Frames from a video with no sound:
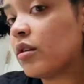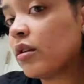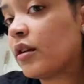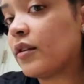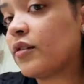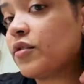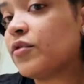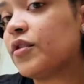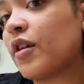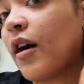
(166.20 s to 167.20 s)
because you
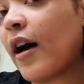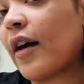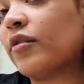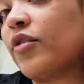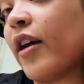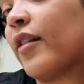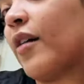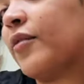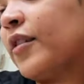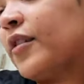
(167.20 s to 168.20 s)
saw how dry
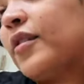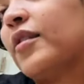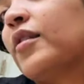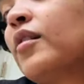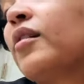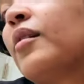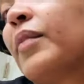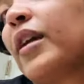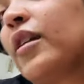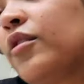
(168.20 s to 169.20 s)
that was.
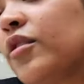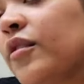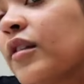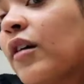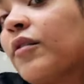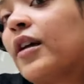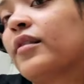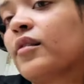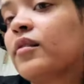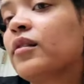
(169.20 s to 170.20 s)
My kitchen is
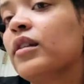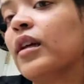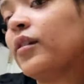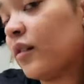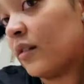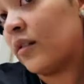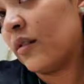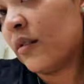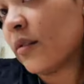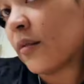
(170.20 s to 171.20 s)
always lit.
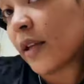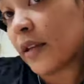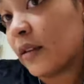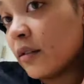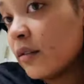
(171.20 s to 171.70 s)
Okay,